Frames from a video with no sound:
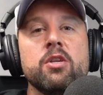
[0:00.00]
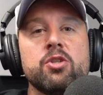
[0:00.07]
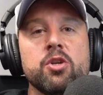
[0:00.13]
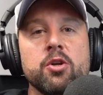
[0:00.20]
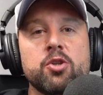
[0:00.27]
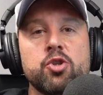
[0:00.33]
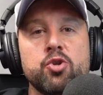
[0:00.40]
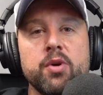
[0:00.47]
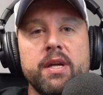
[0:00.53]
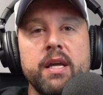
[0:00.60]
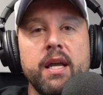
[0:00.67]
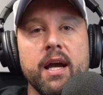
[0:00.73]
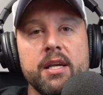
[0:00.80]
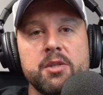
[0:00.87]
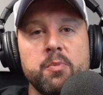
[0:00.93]
search Tricky
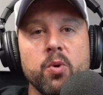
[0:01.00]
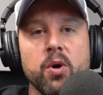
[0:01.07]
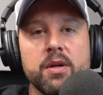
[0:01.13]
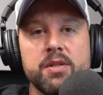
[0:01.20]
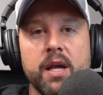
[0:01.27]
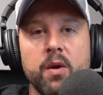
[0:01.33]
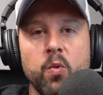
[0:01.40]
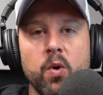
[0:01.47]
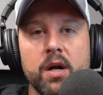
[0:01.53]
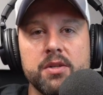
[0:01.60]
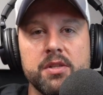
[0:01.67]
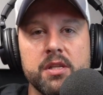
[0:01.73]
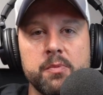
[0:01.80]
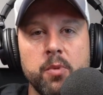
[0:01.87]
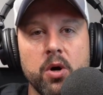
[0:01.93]
Guy Sports and watch
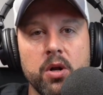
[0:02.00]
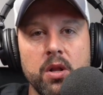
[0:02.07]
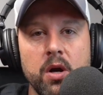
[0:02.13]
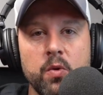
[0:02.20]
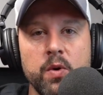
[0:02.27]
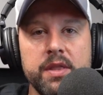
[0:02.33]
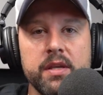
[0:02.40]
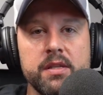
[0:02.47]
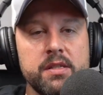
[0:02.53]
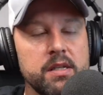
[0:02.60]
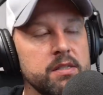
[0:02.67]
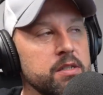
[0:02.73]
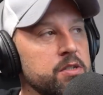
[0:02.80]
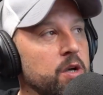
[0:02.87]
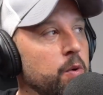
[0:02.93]
this part along with us
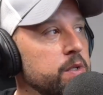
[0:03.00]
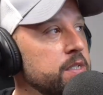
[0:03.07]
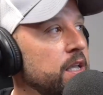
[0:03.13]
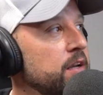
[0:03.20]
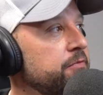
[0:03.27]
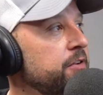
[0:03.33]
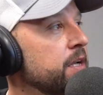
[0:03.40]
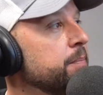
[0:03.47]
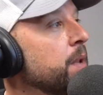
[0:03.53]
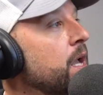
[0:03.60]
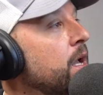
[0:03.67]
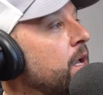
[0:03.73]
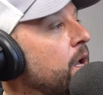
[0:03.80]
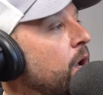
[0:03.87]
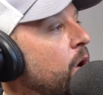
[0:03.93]
because it's always a lot of fun.
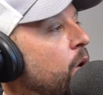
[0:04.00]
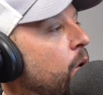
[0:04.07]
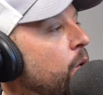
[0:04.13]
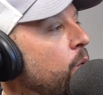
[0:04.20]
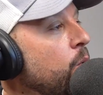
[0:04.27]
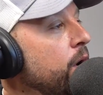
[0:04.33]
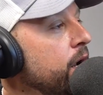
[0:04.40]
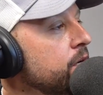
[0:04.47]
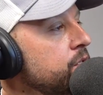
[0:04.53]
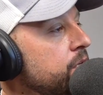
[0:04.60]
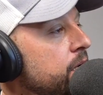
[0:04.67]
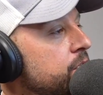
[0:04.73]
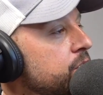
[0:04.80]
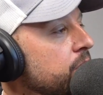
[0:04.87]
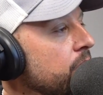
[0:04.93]
Where should
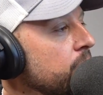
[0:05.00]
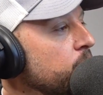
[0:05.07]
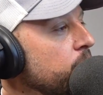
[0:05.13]
I start?